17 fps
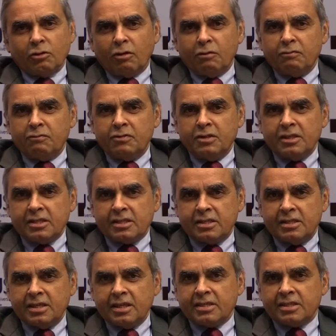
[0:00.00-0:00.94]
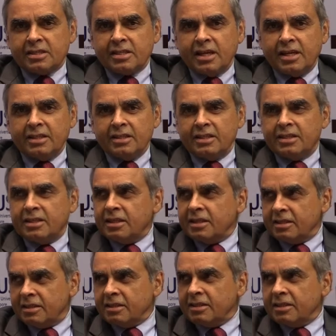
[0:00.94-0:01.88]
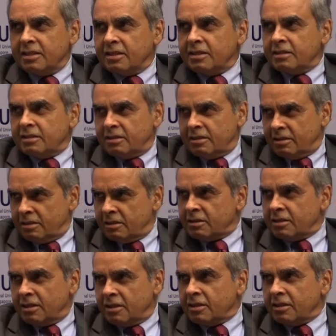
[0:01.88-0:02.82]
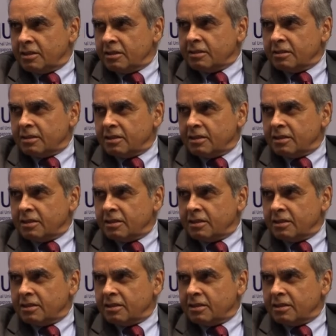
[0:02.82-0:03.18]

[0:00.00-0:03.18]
obvious next candidate is India.